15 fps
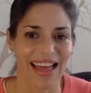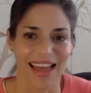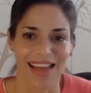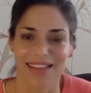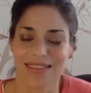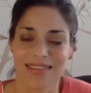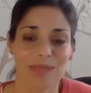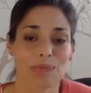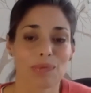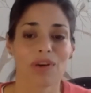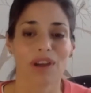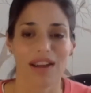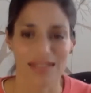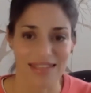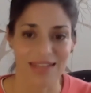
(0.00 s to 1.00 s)
It's
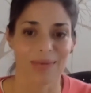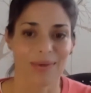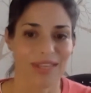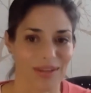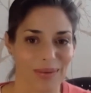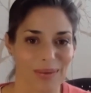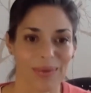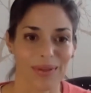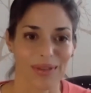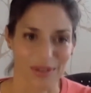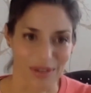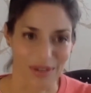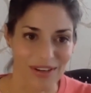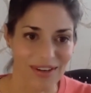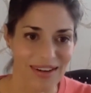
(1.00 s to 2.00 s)
surprising what you will
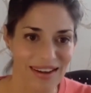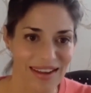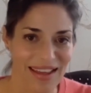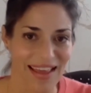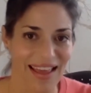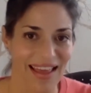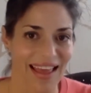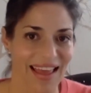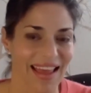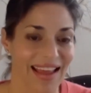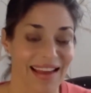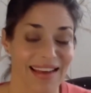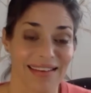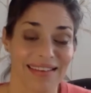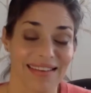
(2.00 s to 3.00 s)
learn
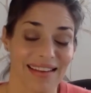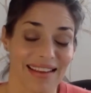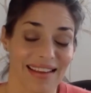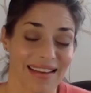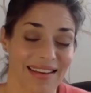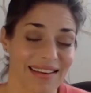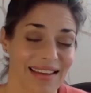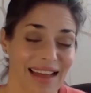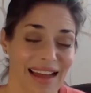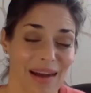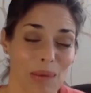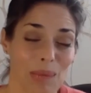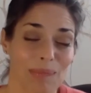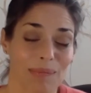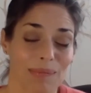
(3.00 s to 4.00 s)
and how